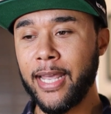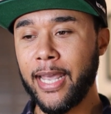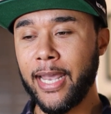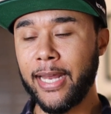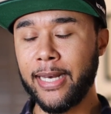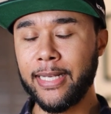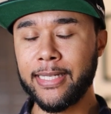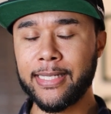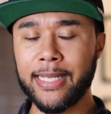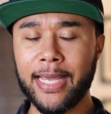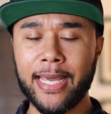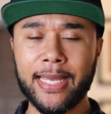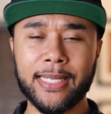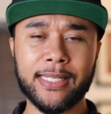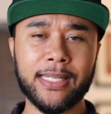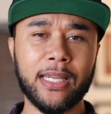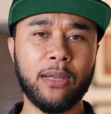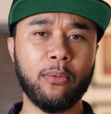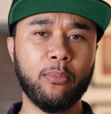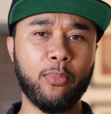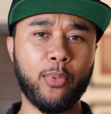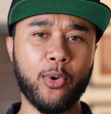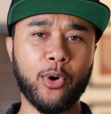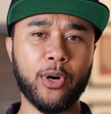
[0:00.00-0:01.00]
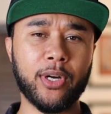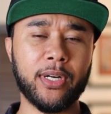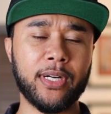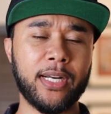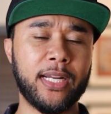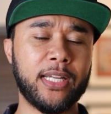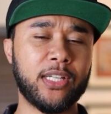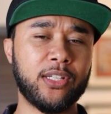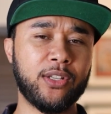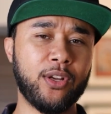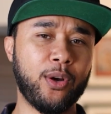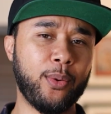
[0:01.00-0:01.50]
and is as
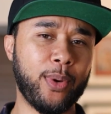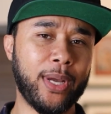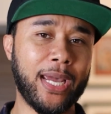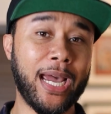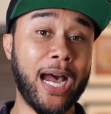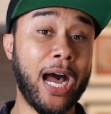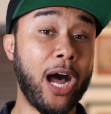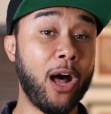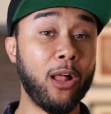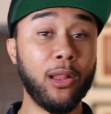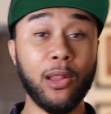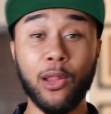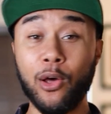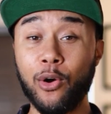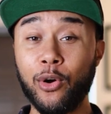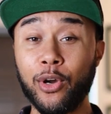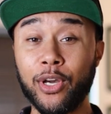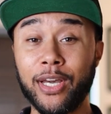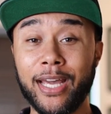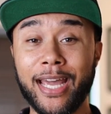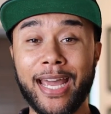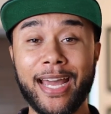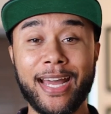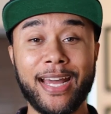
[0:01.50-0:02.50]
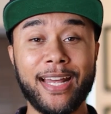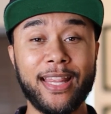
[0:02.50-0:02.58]
important as knowing how long